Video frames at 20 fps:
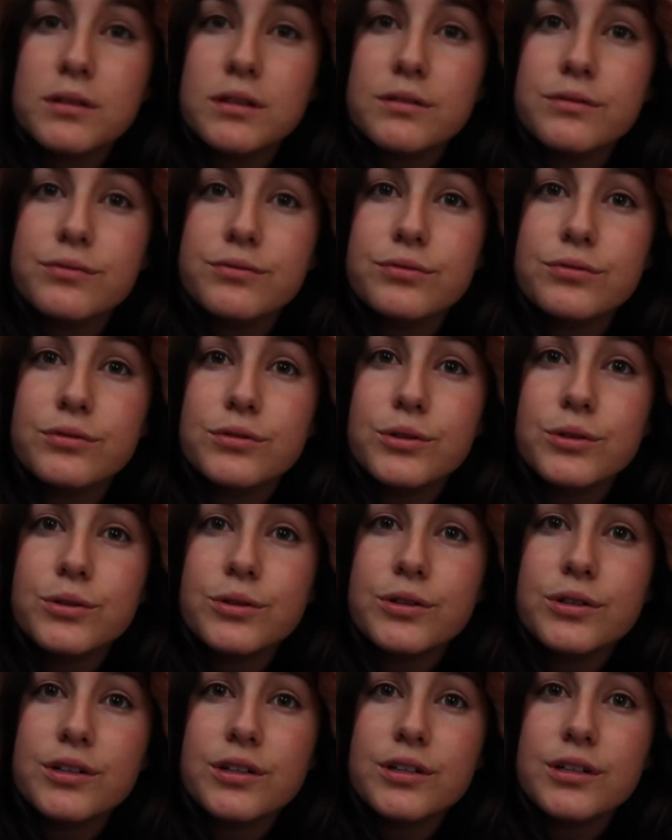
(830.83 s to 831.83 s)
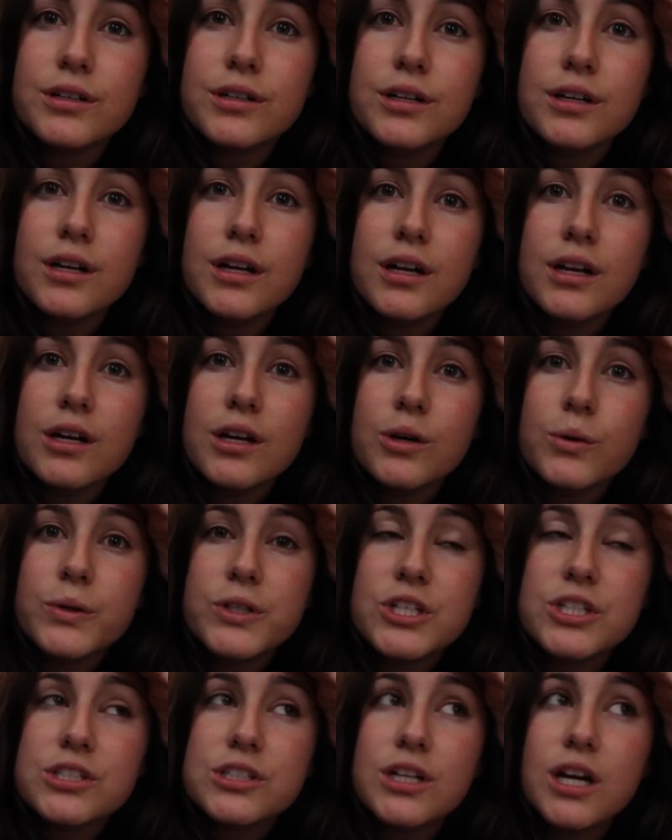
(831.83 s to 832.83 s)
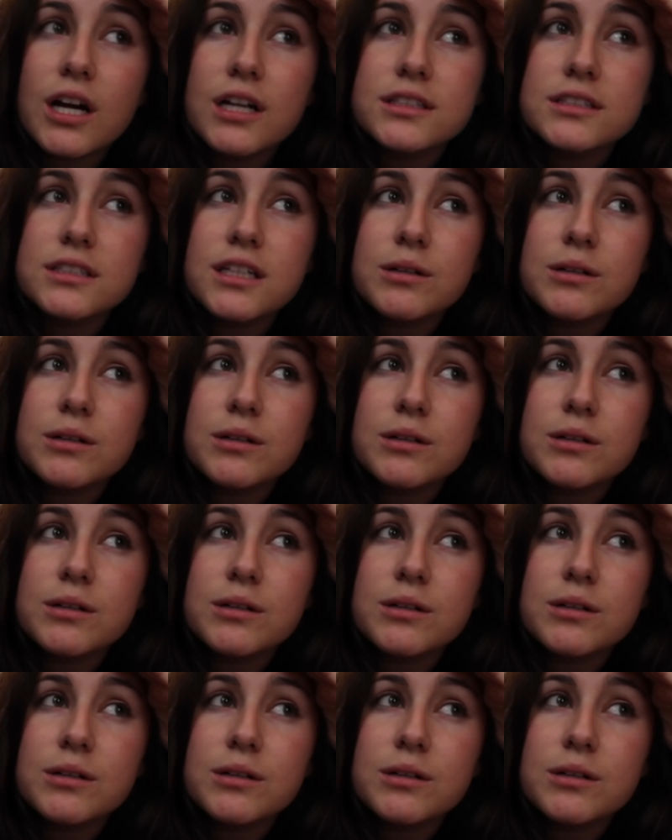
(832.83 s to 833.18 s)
on the floor. We just got